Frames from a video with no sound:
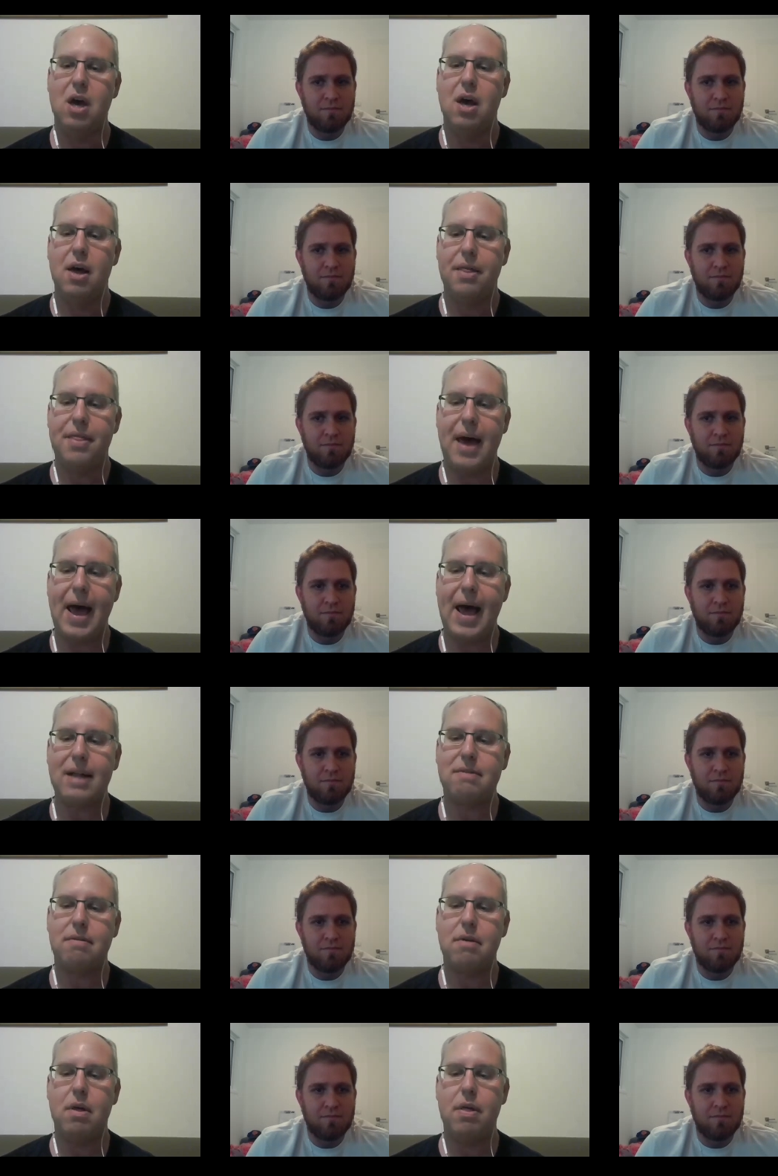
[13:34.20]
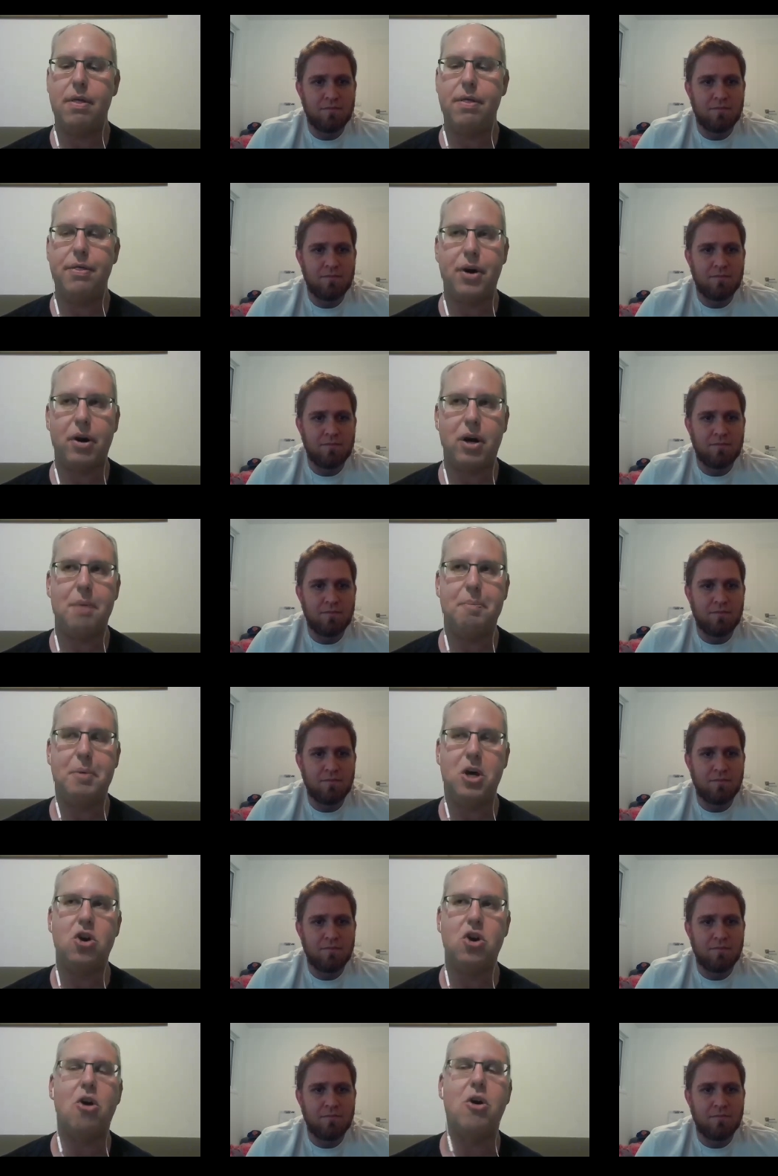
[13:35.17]
Speaker 1: that they're going to be
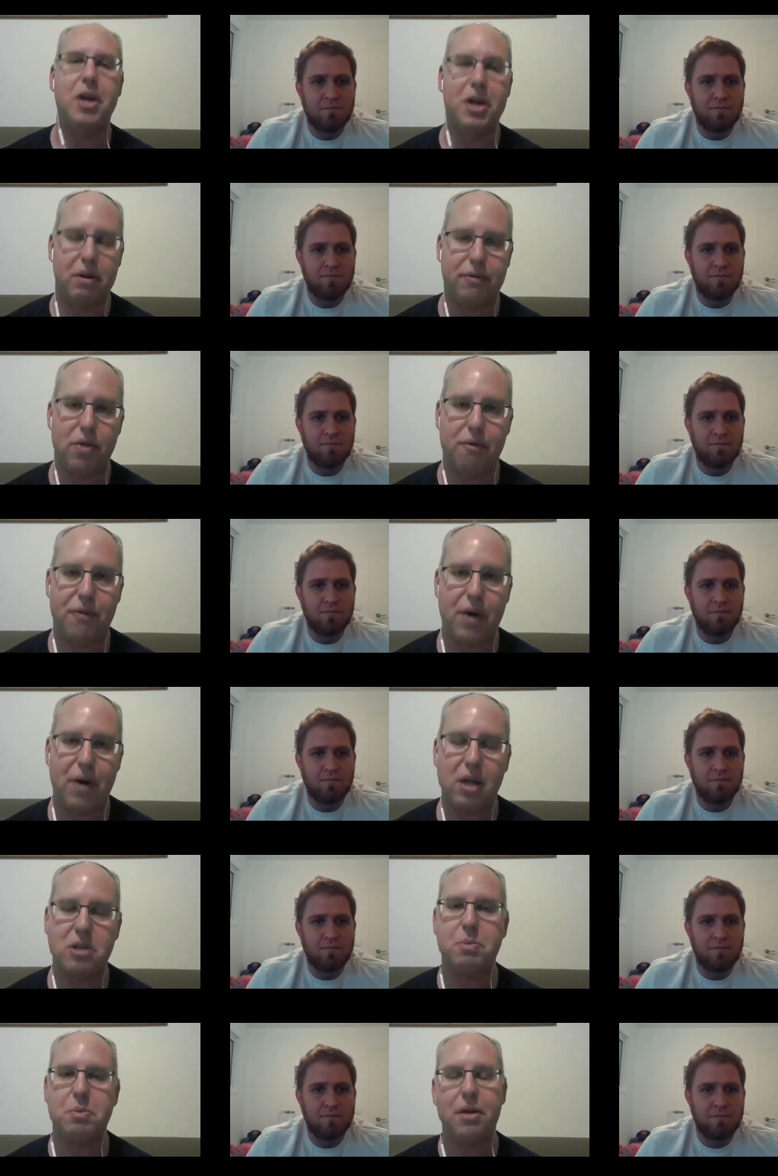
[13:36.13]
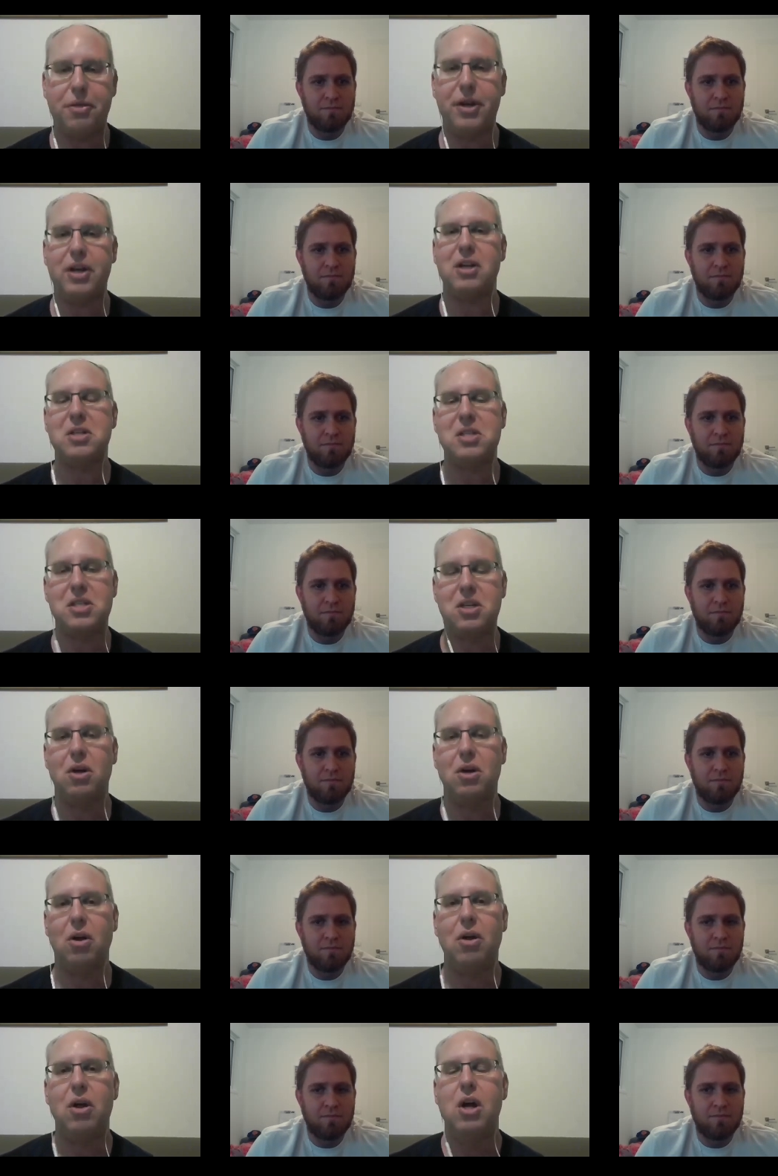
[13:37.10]
yearning for the fans, but I think it's
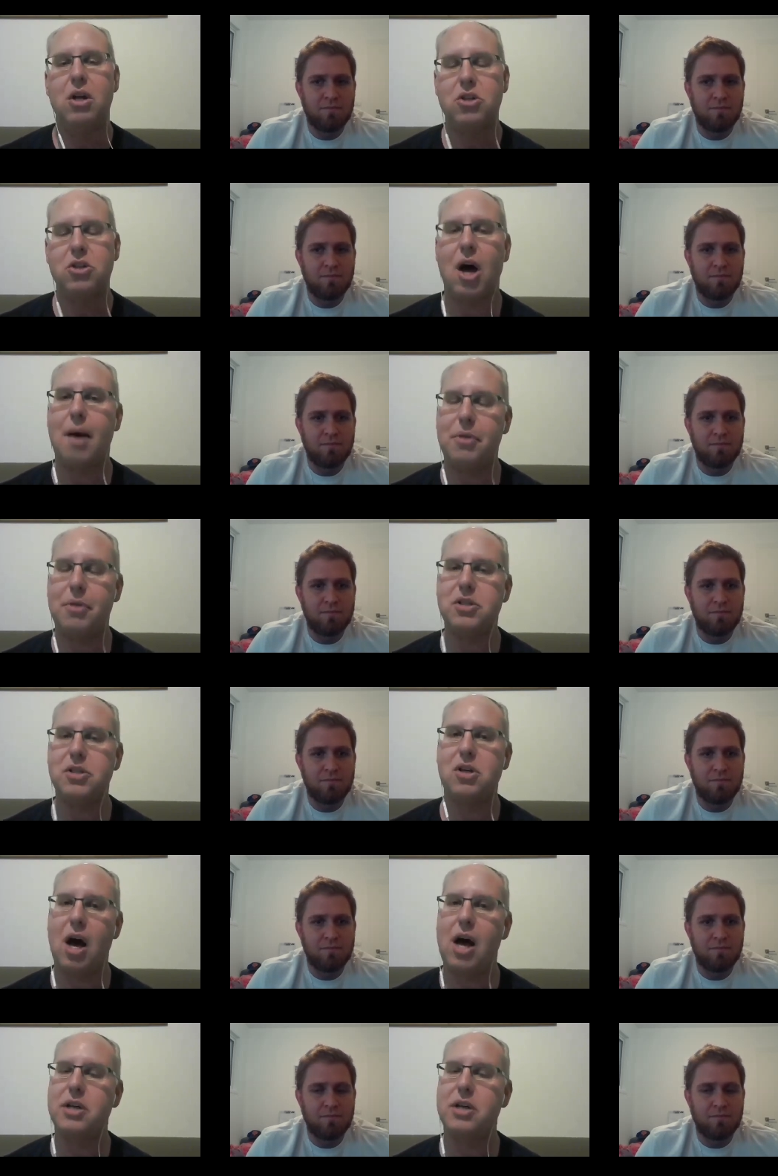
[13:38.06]
still time. These guys